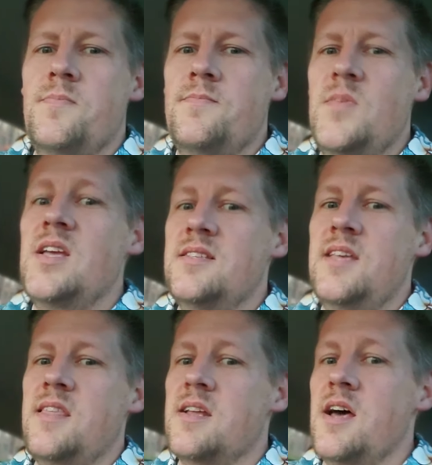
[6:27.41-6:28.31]
you can see
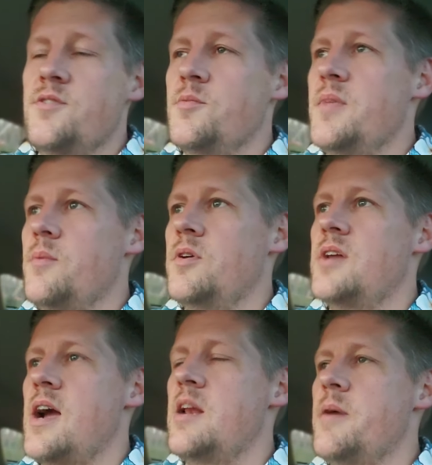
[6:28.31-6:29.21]
the conundrum that we're
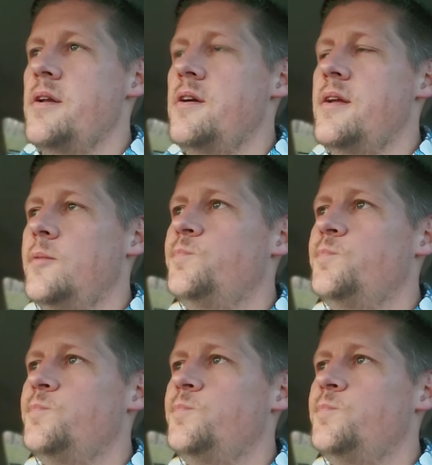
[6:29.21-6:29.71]
talking about here now.